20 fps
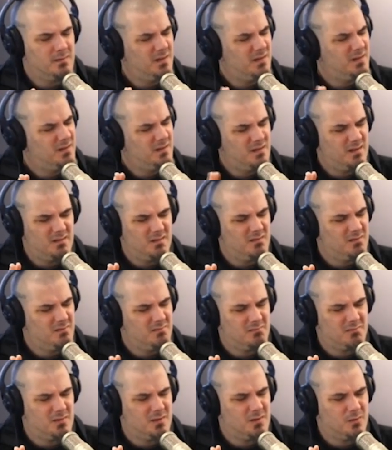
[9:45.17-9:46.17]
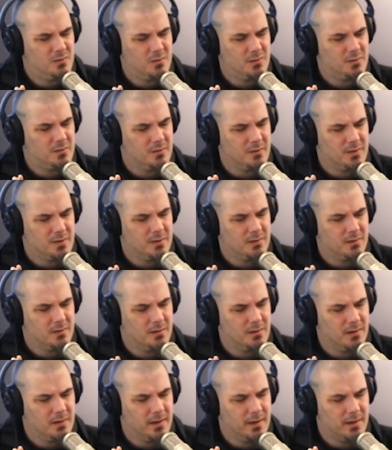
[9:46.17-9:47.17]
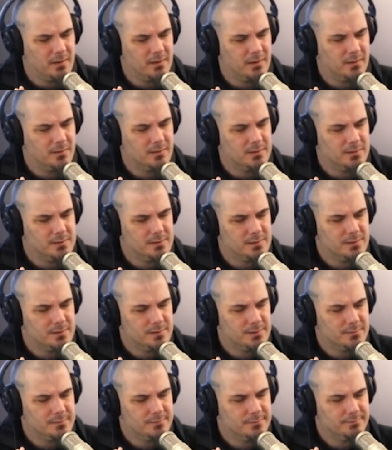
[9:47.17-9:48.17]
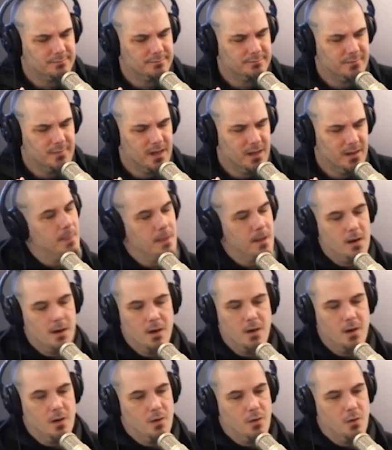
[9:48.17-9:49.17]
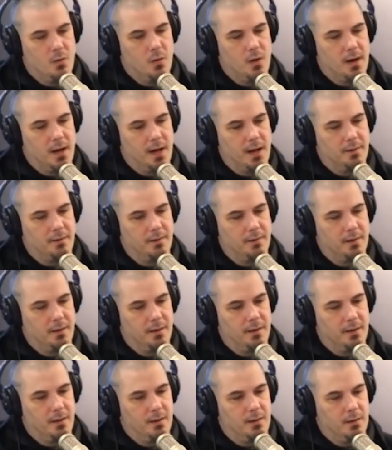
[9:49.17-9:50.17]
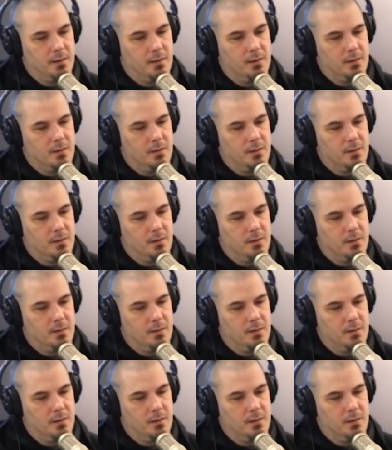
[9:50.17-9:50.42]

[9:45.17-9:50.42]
just a, two or three little hecklers. What I did